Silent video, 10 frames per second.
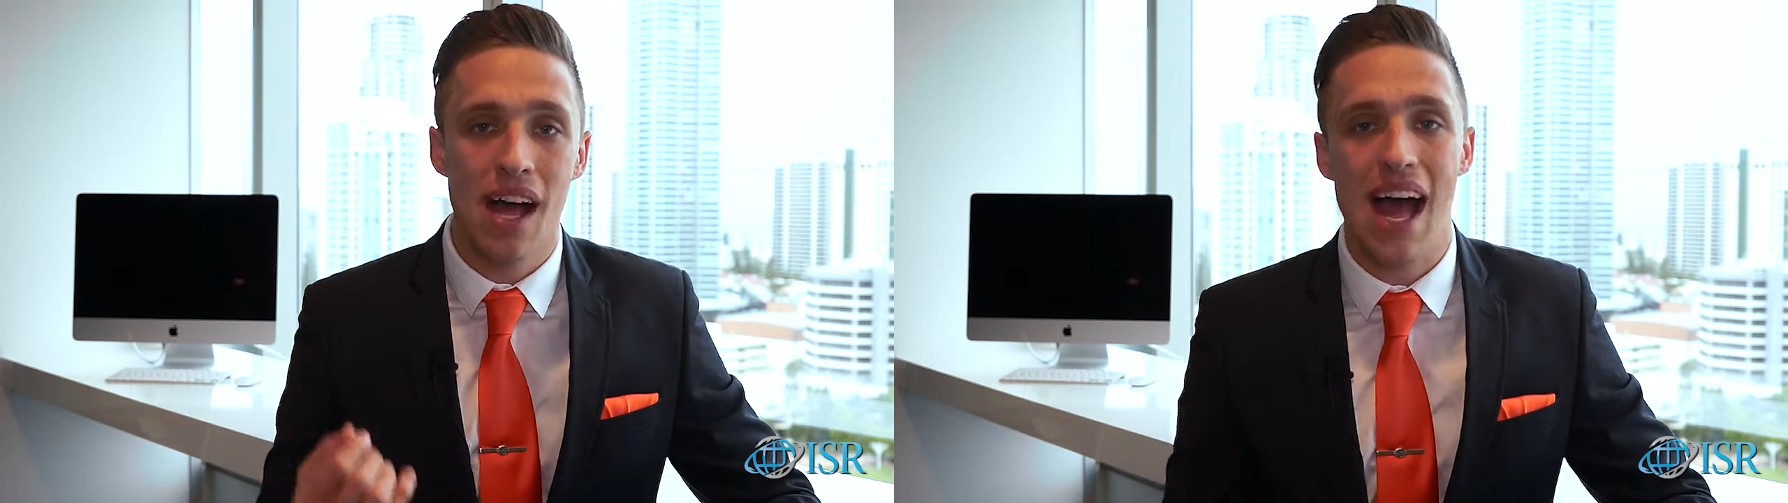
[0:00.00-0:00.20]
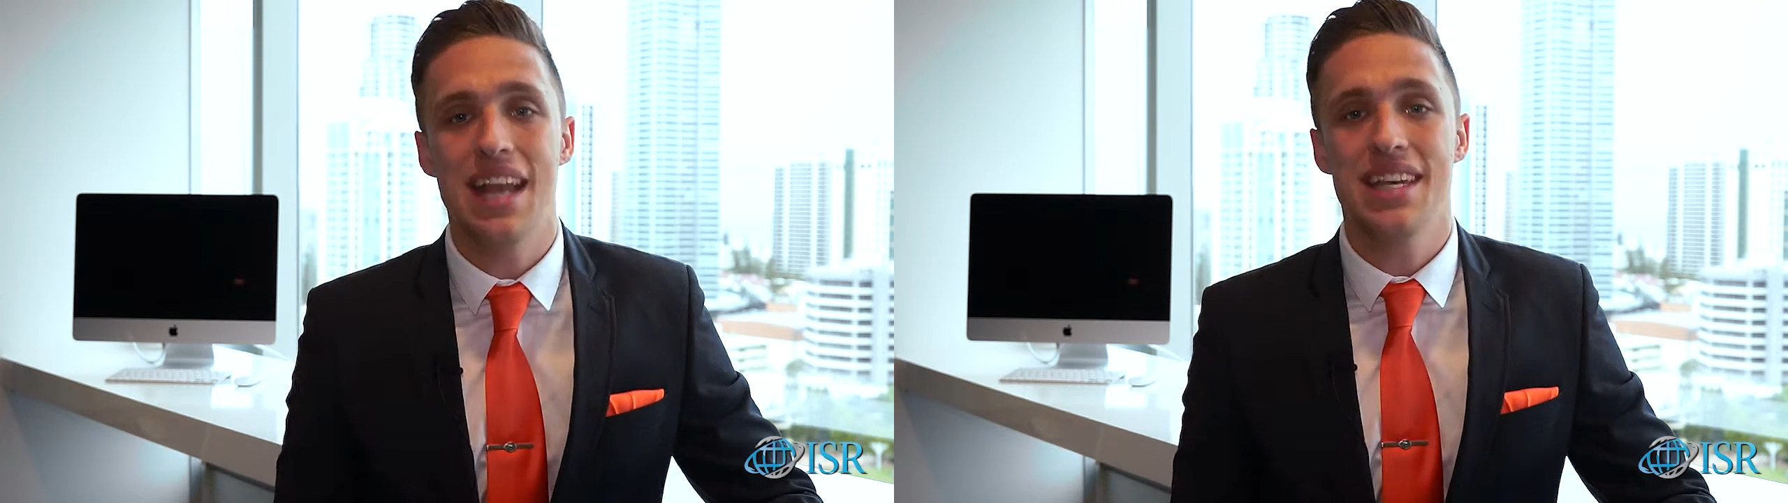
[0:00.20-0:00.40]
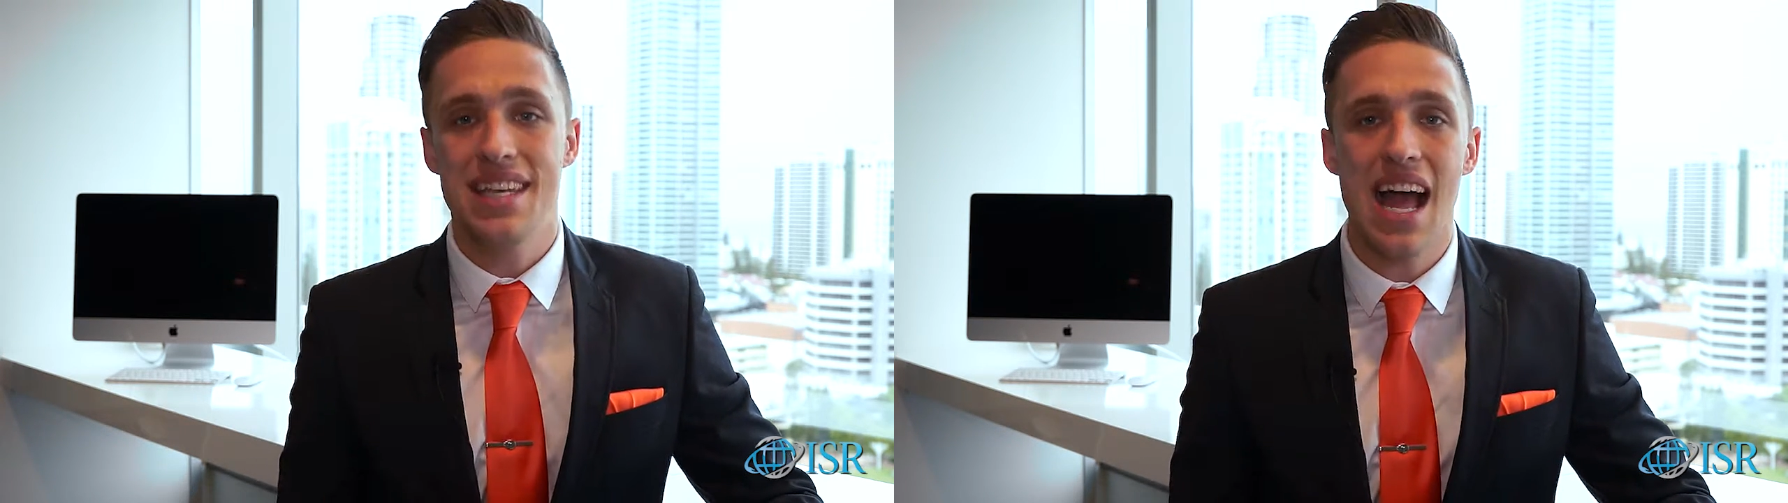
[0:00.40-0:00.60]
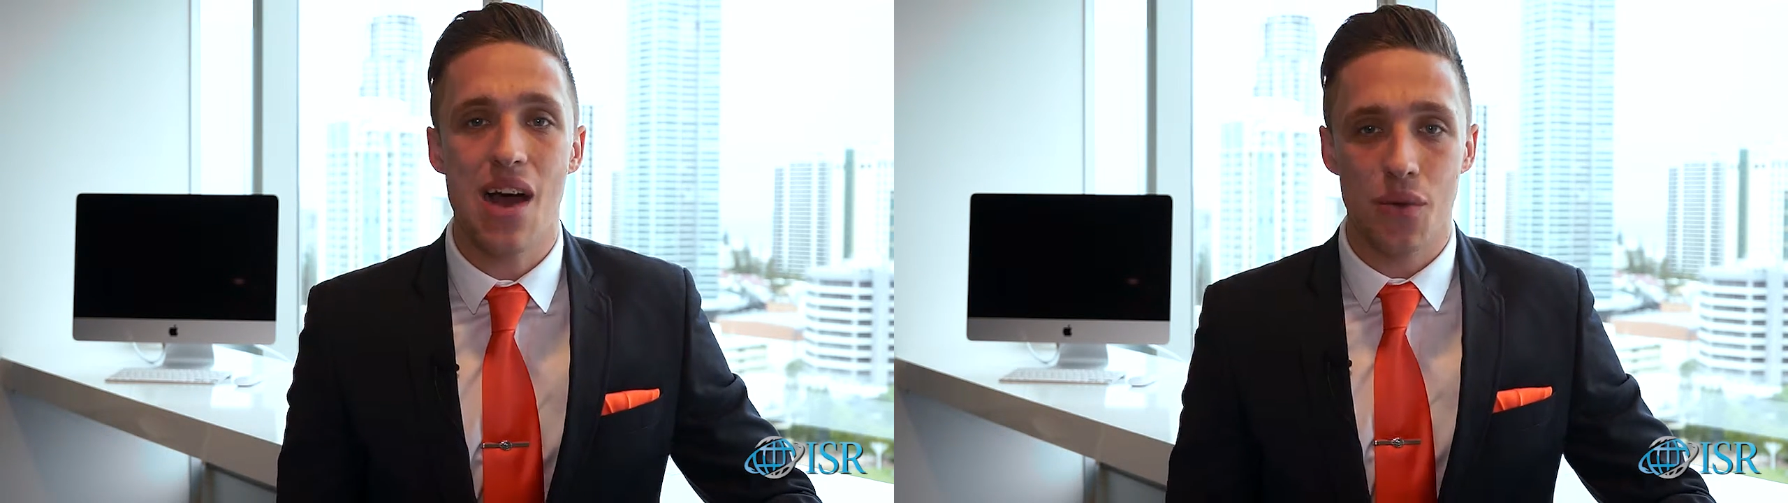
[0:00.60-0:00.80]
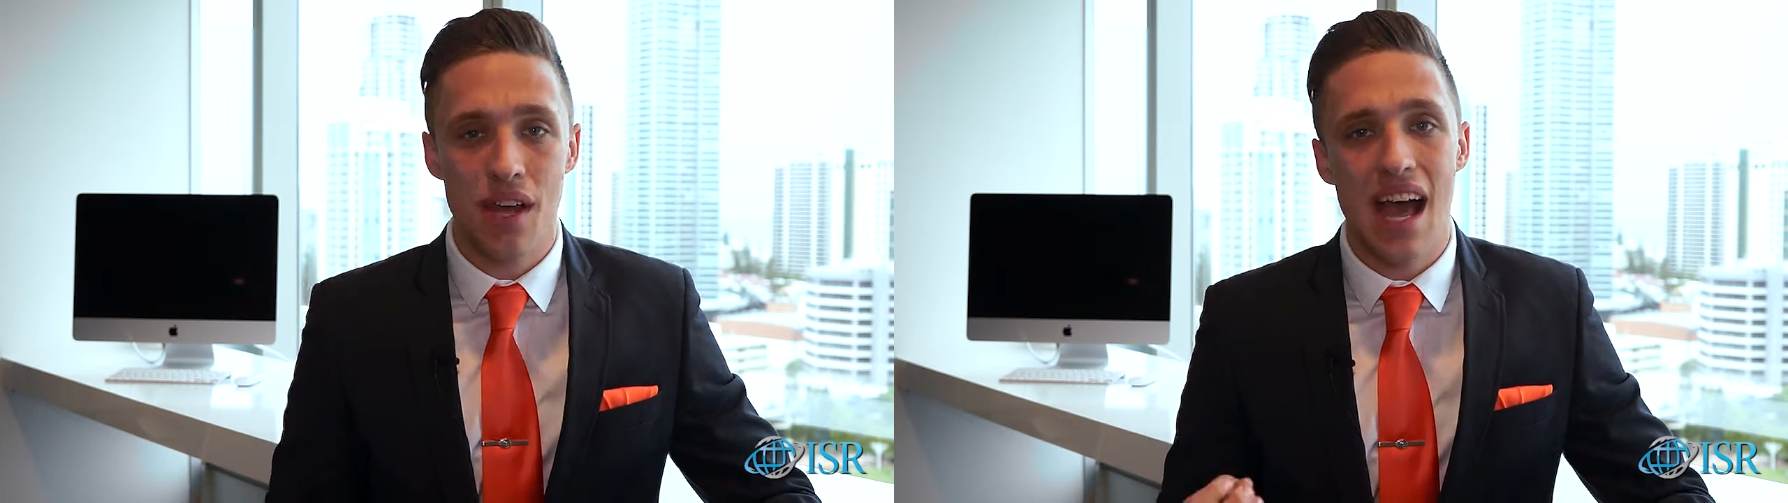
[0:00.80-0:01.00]
and
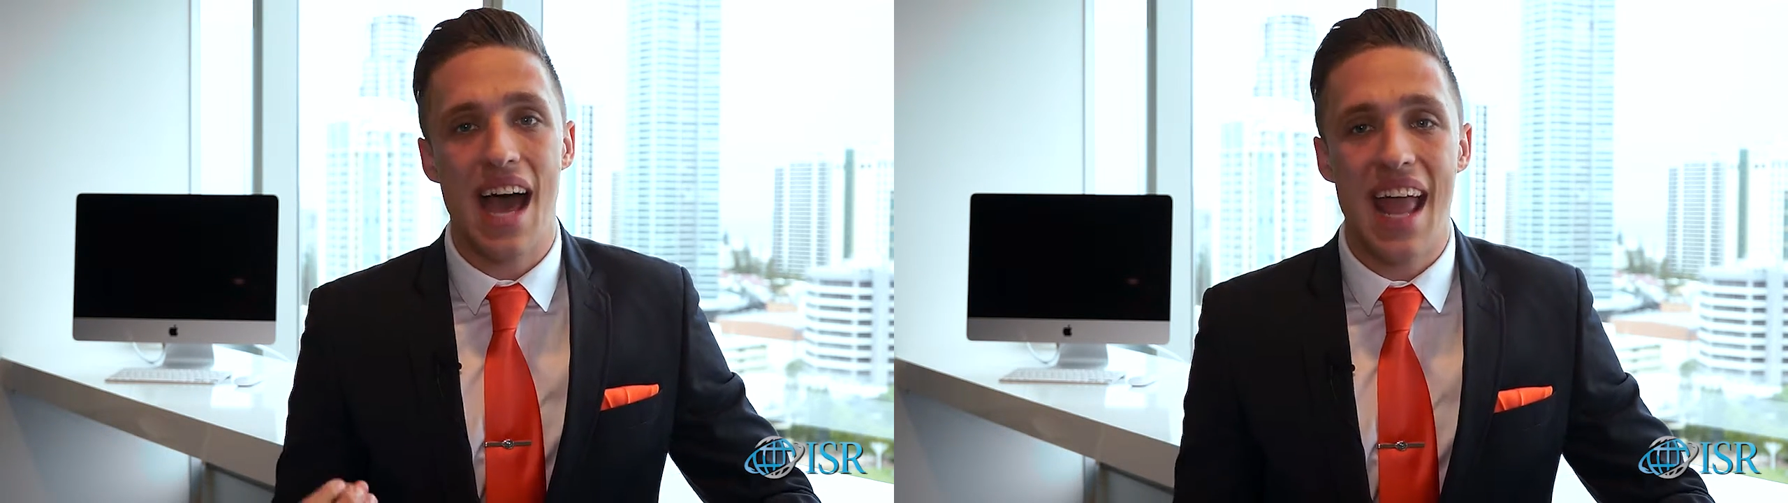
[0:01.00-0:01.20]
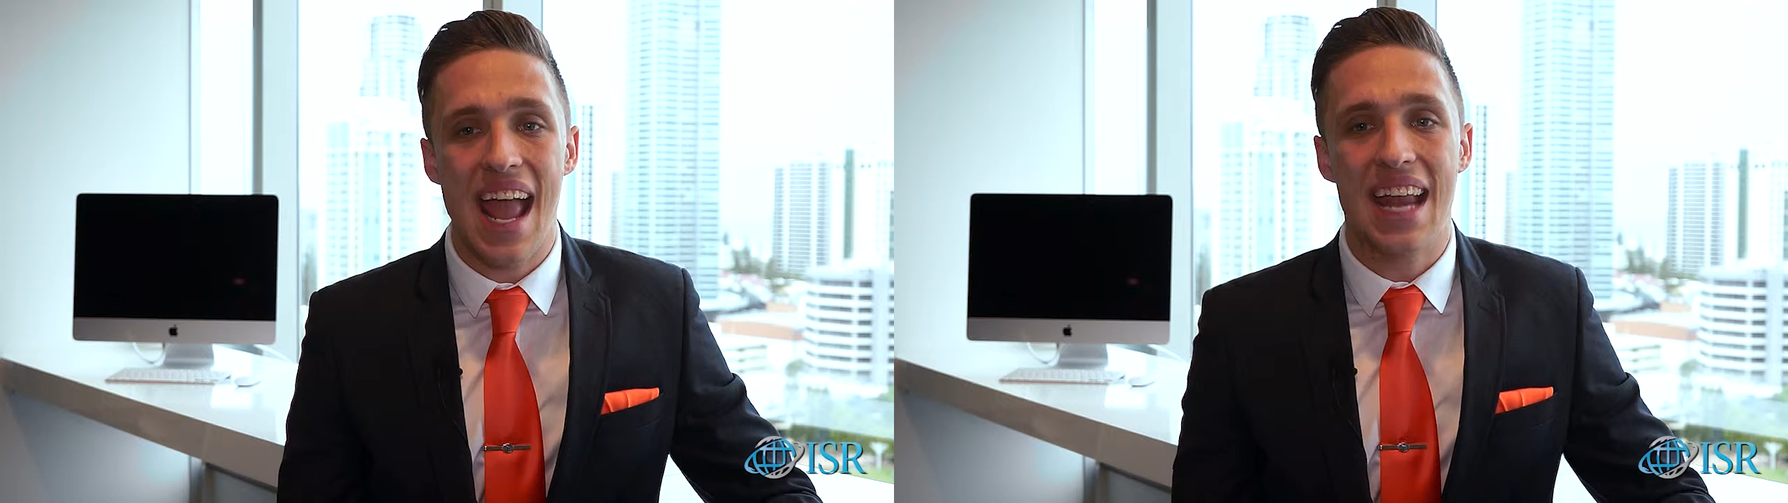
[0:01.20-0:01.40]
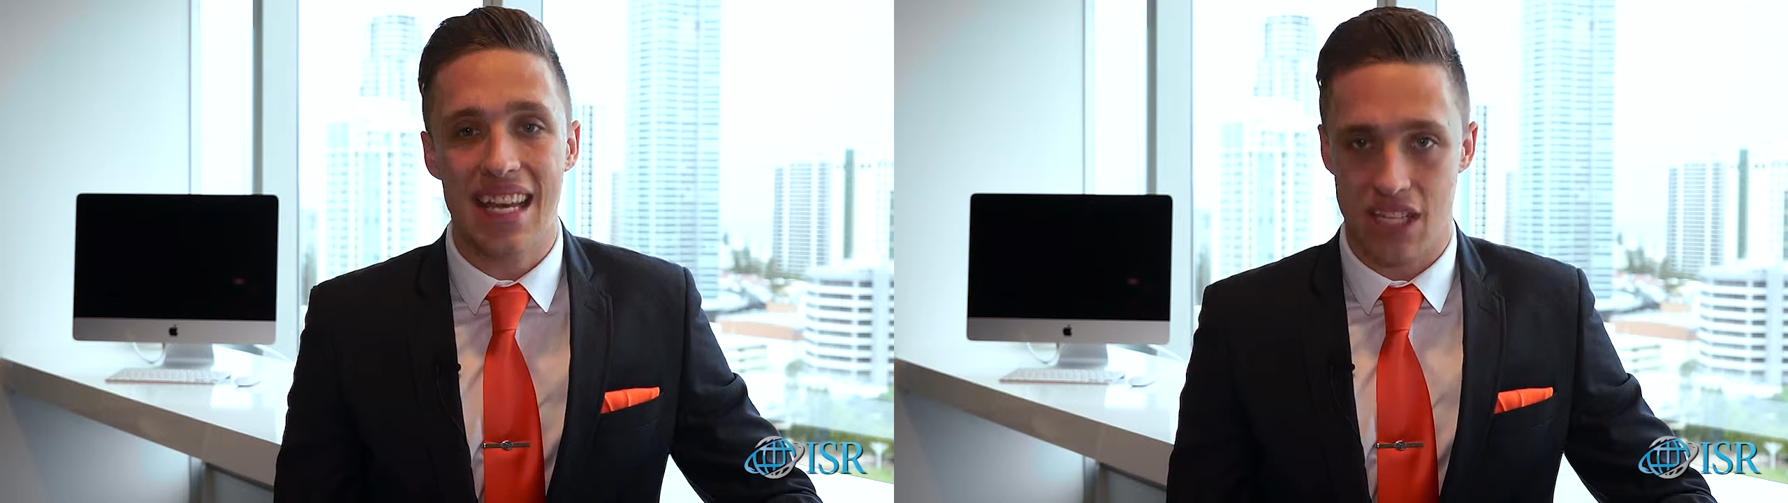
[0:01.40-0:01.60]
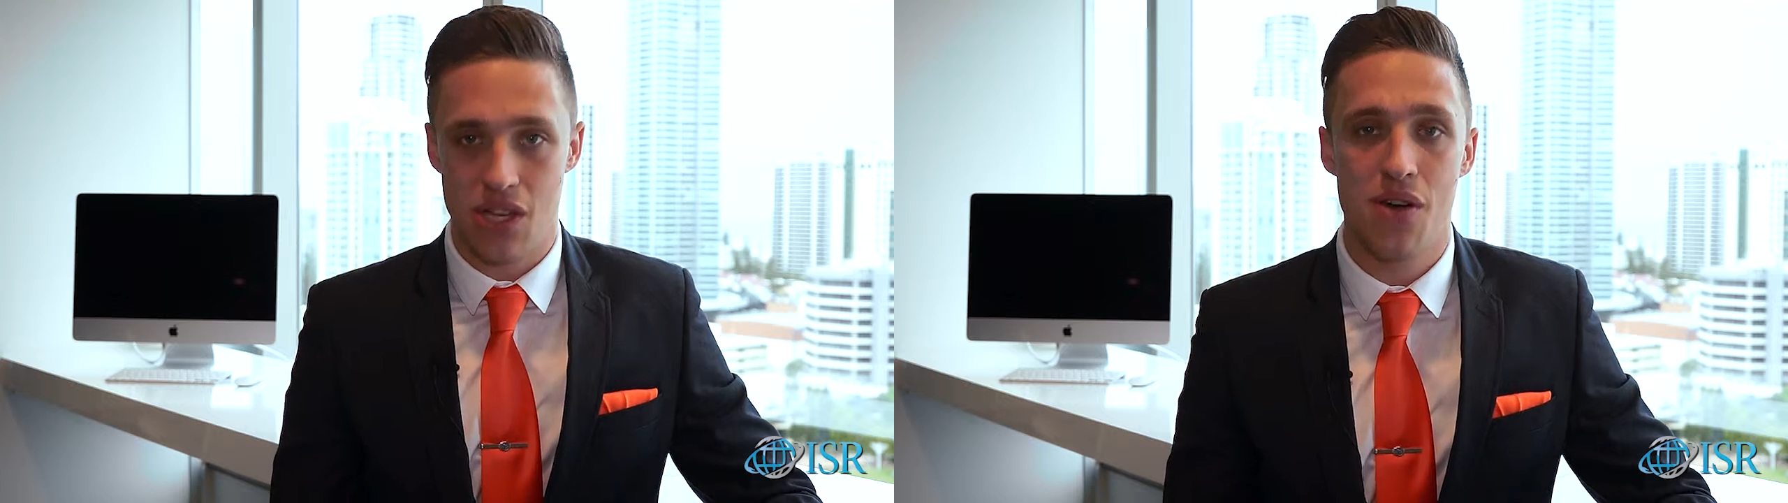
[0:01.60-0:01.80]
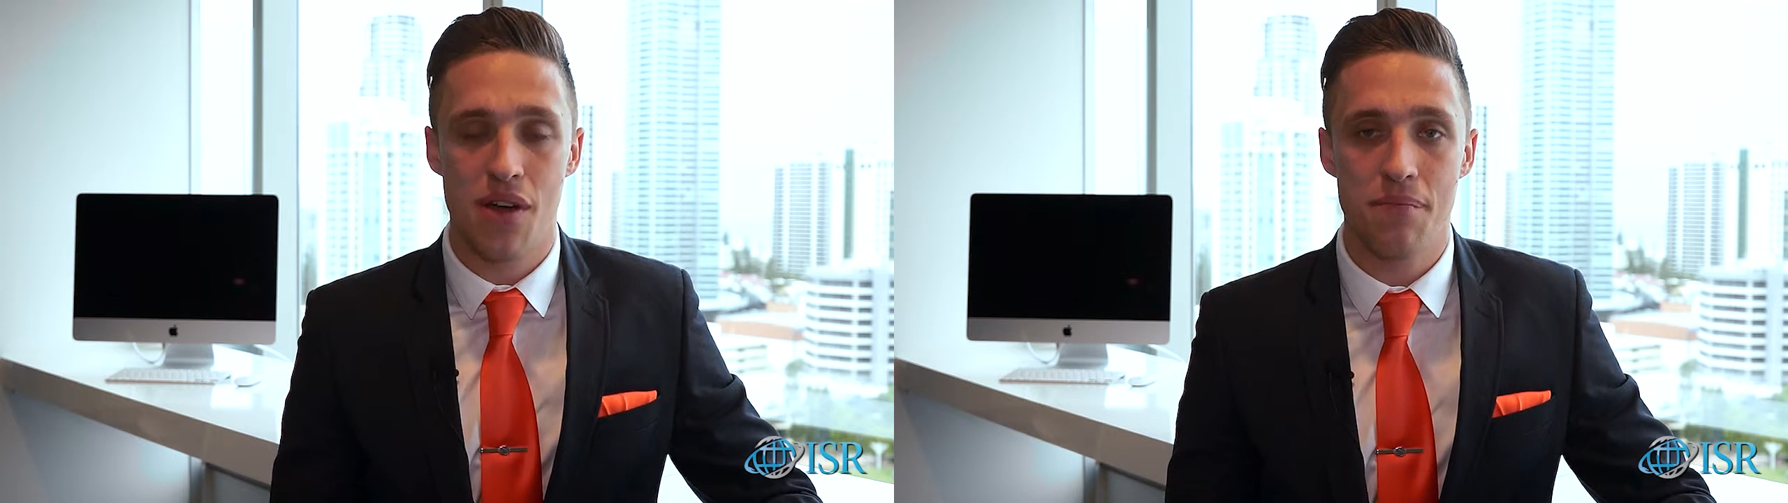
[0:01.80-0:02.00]
down at any
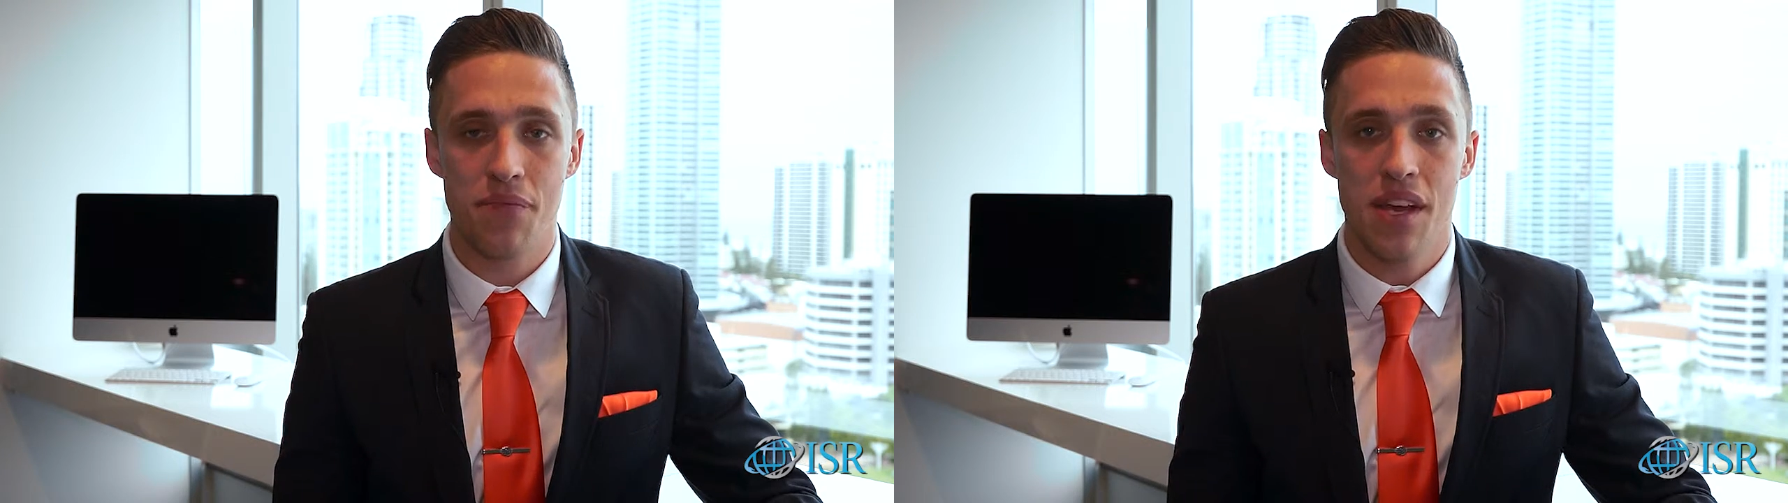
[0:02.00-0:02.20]
time.